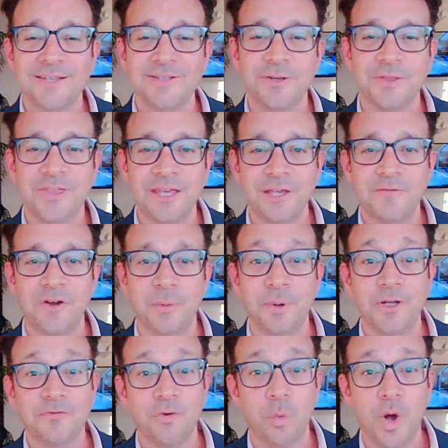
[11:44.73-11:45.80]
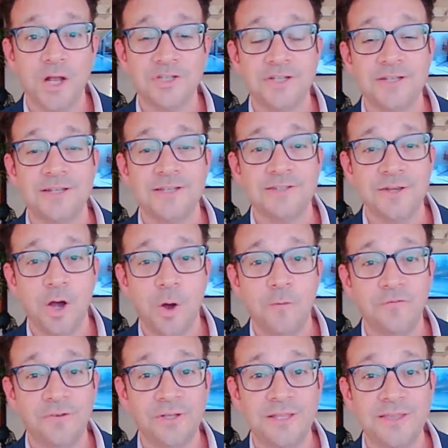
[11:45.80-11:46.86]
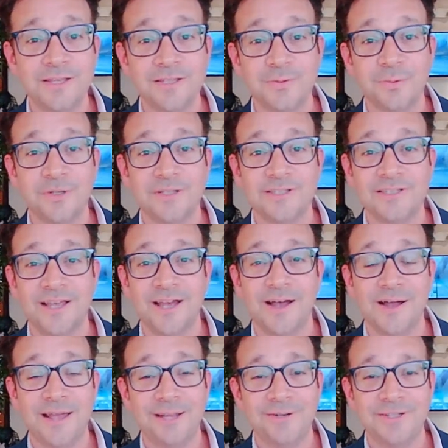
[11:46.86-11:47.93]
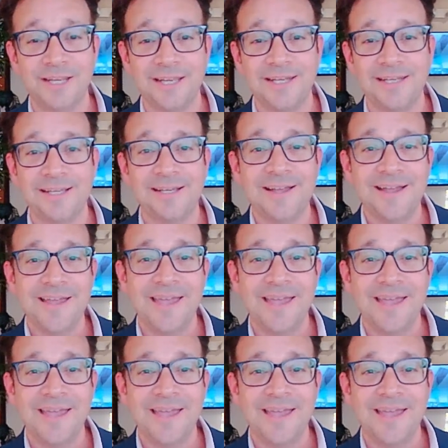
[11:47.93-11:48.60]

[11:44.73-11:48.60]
So thank you very much for watching this. Hopefully this was entertaining